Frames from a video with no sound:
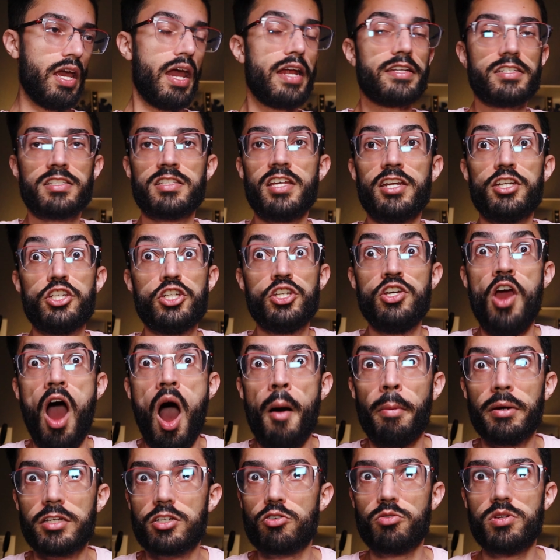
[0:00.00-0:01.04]
It's the
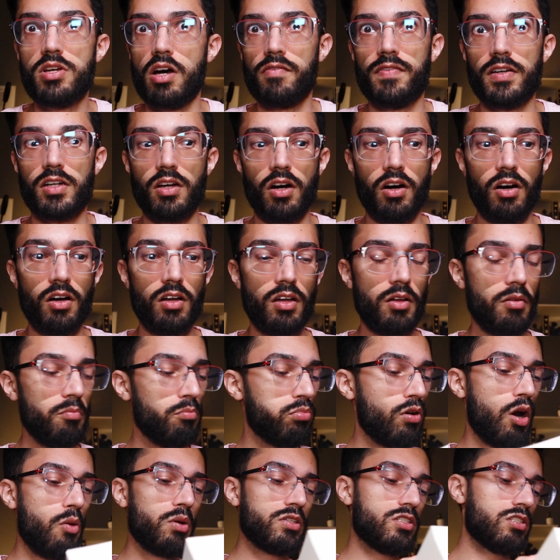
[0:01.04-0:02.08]
geometry of it all.
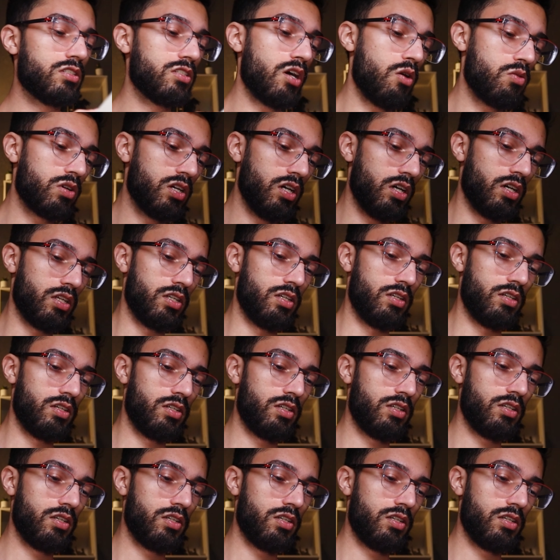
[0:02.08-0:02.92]
Bro, it's so good.